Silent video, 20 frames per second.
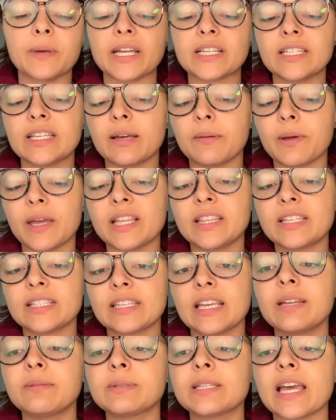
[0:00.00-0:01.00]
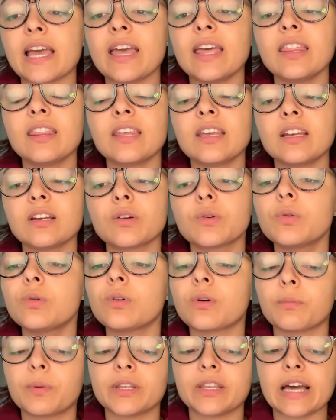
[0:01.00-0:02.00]
to get paid the same day, then cool,
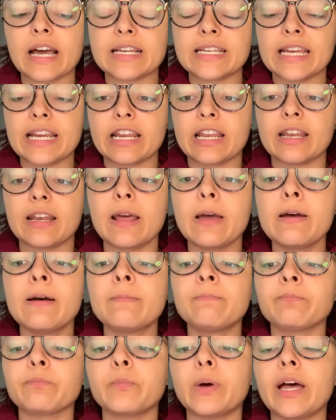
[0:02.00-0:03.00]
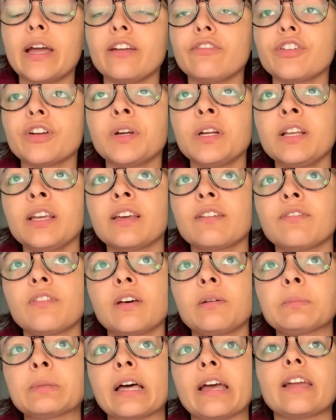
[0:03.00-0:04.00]
put that date in. But if you're going to give them
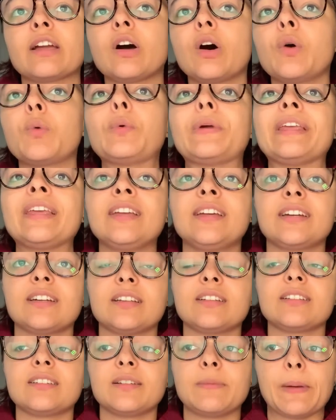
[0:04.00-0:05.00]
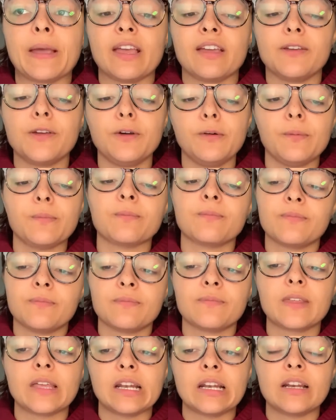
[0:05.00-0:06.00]
like a week to pay you,
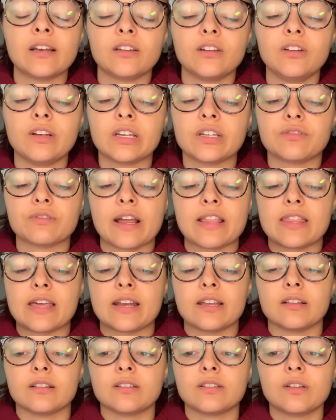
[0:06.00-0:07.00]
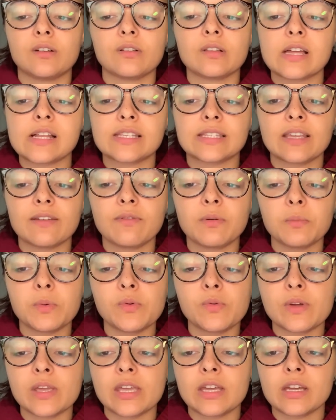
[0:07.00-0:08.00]
then you need to write that in. So let's give them a week